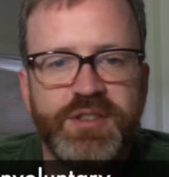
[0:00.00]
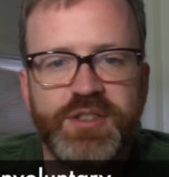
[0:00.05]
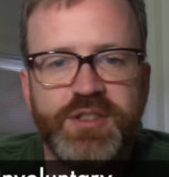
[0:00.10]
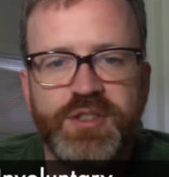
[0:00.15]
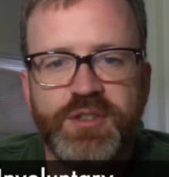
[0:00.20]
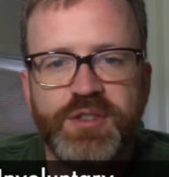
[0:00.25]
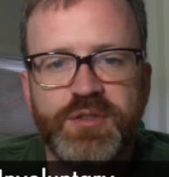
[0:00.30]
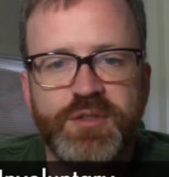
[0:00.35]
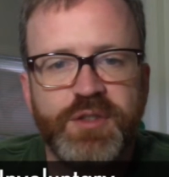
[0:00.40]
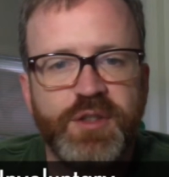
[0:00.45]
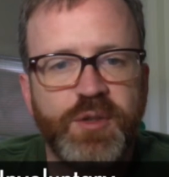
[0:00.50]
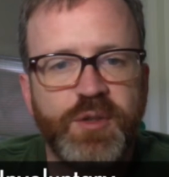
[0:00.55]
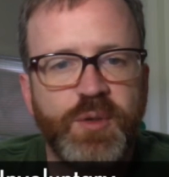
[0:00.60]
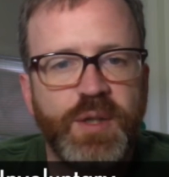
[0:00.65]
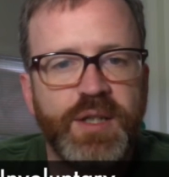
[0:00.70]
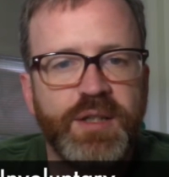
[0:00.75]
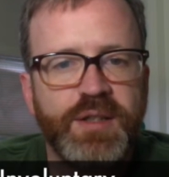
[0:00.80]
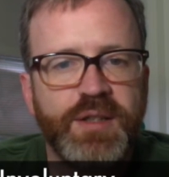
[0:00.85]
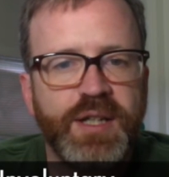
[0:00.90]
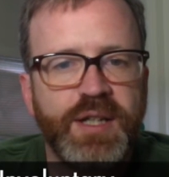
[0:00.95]
Children
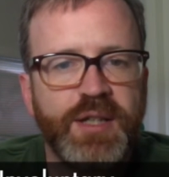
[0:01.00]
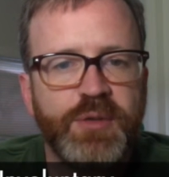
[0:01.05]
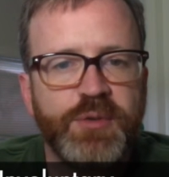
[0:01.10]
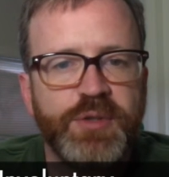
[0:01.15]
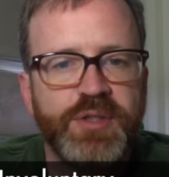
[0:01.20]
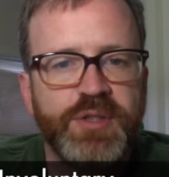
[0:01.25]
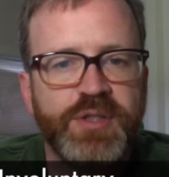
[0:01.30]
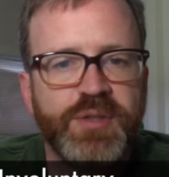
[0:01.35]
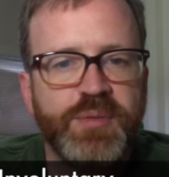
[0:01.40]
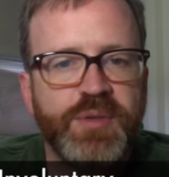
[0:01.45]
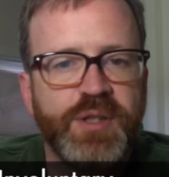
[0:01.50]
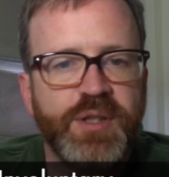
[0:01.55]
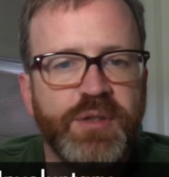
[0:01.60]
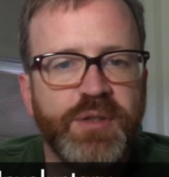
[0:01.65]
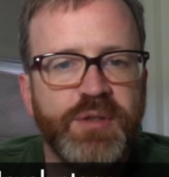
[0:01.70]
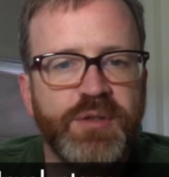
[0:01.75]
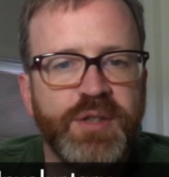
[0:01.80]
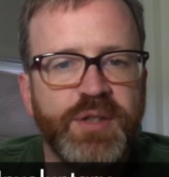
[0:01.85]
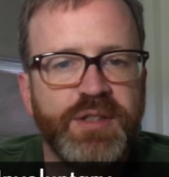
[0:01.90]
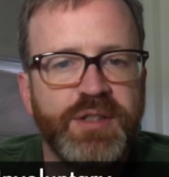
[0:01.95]
acquire languages without
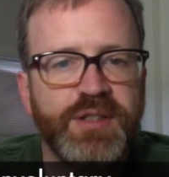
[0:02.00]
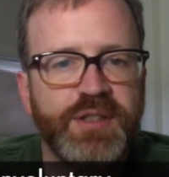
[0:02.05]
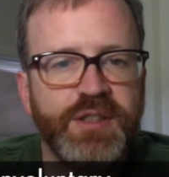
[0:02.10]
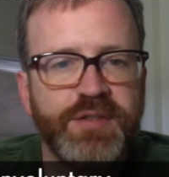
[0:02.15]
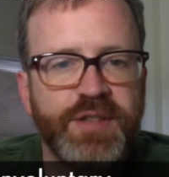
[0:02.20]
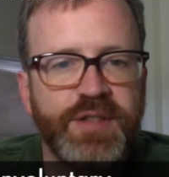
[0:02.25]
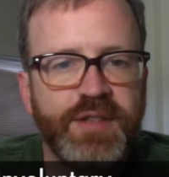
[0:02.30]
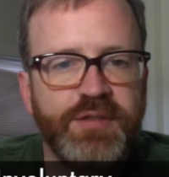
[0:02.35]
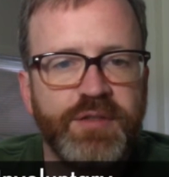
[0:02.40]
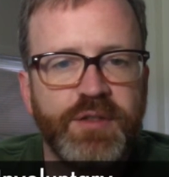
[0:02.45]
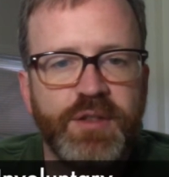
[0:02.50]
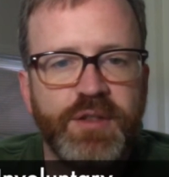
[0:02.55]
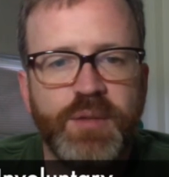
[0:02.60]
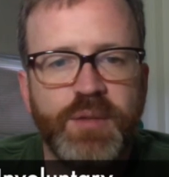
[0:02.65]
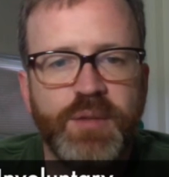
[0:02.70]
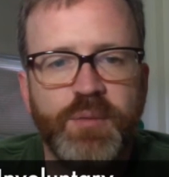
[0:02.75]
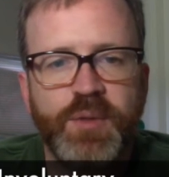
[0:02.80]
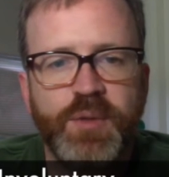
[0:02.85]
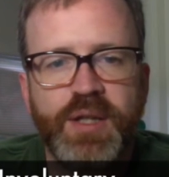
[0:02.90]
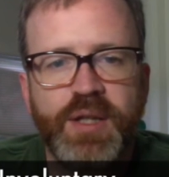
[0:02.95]
a great deal of effort
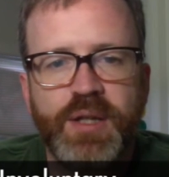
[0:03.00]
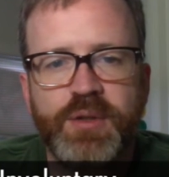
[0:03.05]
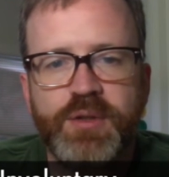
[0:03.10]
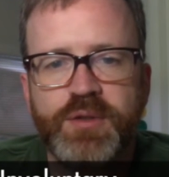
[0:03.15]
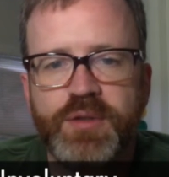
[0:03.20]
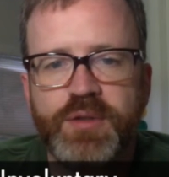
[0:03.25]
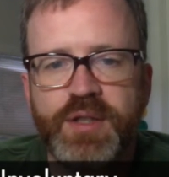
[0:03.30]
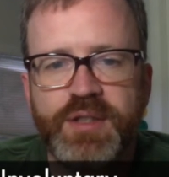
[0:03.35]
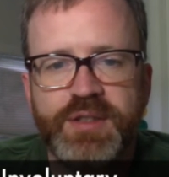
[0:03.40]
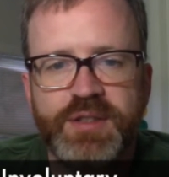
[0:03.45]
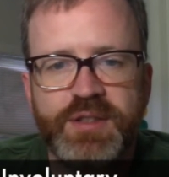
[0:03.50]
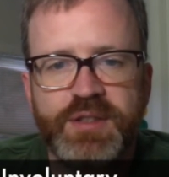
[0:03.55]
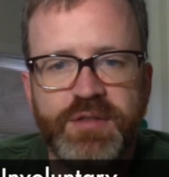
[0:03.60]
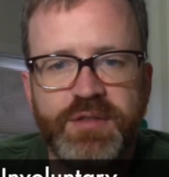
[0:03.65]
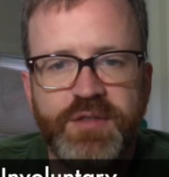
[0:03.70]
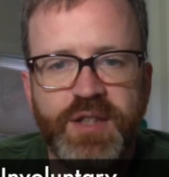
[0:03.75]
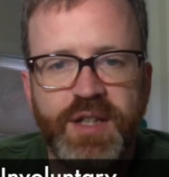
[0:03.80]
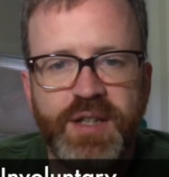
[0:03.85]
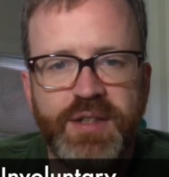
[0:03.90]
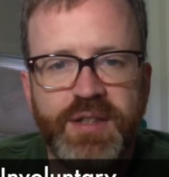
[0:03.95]
and without a great deal
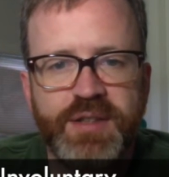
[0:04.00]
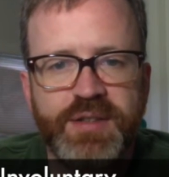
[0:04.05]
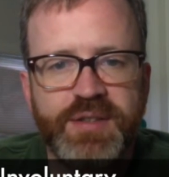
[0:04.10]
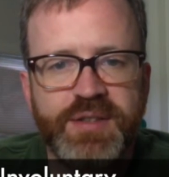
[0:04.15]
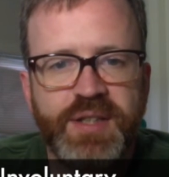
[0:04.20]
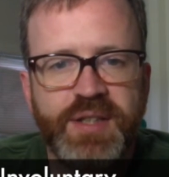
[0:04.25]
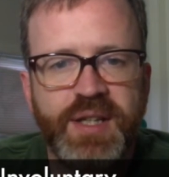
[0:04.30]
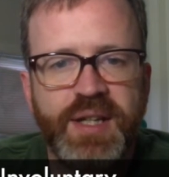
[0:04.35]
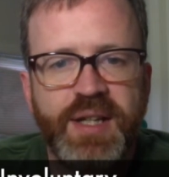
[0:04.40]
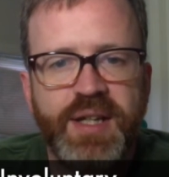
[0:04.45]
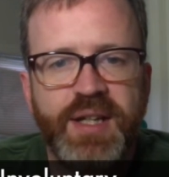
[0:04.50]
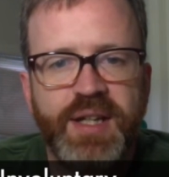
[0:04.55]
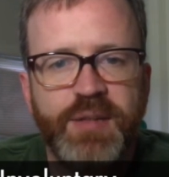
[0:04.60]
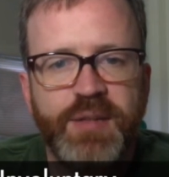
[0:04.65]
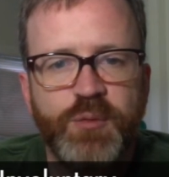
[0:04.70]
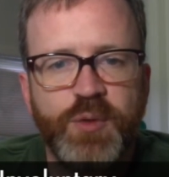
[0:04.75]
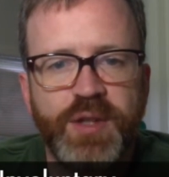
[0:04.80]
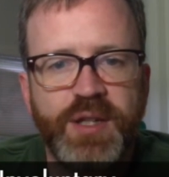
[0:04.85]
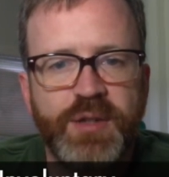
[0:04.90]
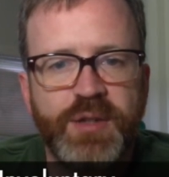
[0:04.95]
of guidance,
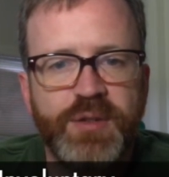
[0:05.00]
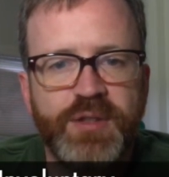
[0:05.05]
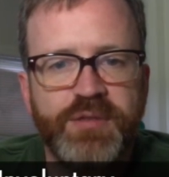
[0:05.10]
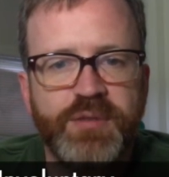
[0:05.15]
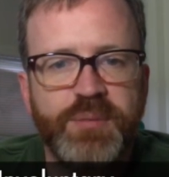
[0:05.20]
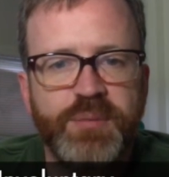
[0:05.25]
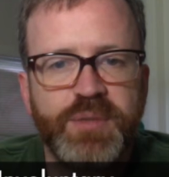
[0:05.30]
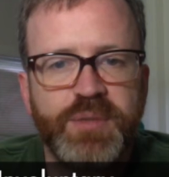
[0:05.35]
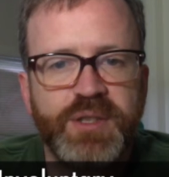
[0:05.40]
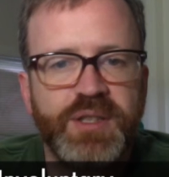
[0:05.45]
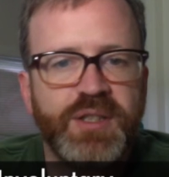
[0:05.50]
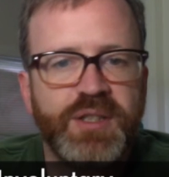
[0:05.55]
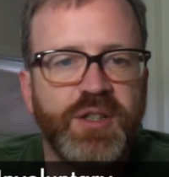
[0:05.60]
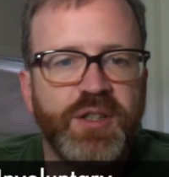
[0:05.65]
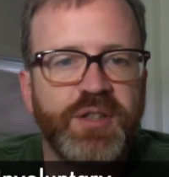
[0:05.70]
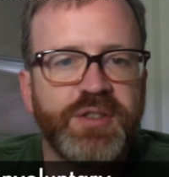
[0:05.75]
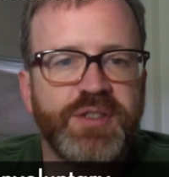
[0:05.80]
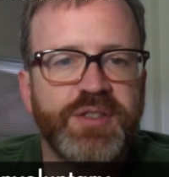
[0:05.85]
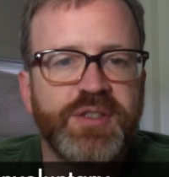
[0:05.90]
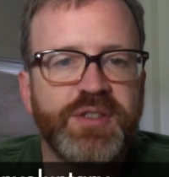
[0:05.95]
and without even being
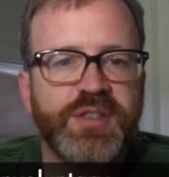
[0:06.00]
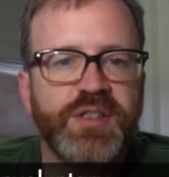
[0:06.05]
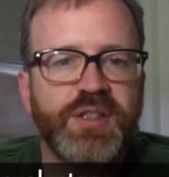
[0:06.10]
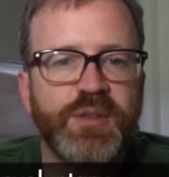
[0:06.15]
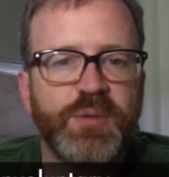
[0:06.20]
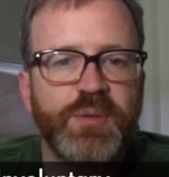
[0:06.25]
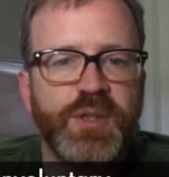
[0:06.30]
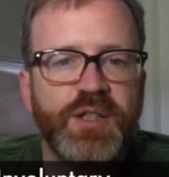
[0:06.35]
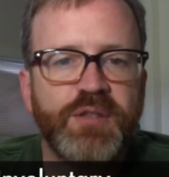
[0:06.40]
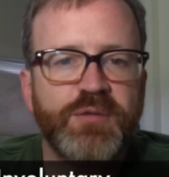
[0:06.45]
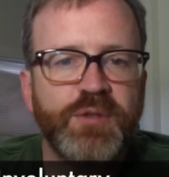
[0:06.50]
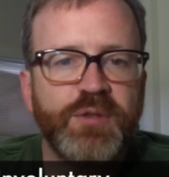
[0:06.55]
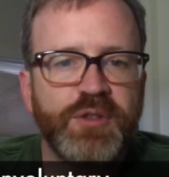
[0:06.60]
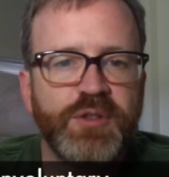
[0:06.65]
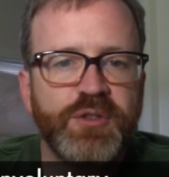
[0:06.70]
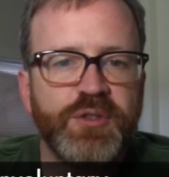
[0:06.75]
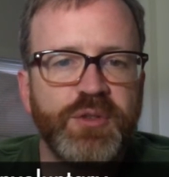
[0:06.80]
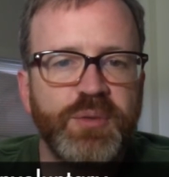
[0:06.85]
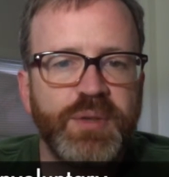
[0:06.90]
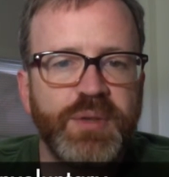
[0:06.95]
consciously aware of what
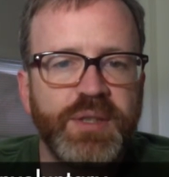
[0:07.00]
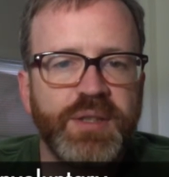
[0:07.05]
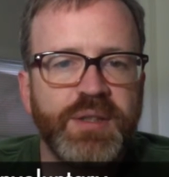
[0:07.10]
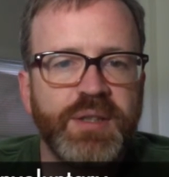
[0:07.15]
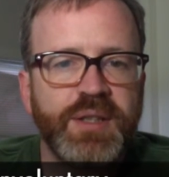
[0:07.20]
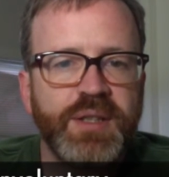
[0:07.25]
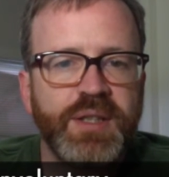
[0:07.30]
they're doing.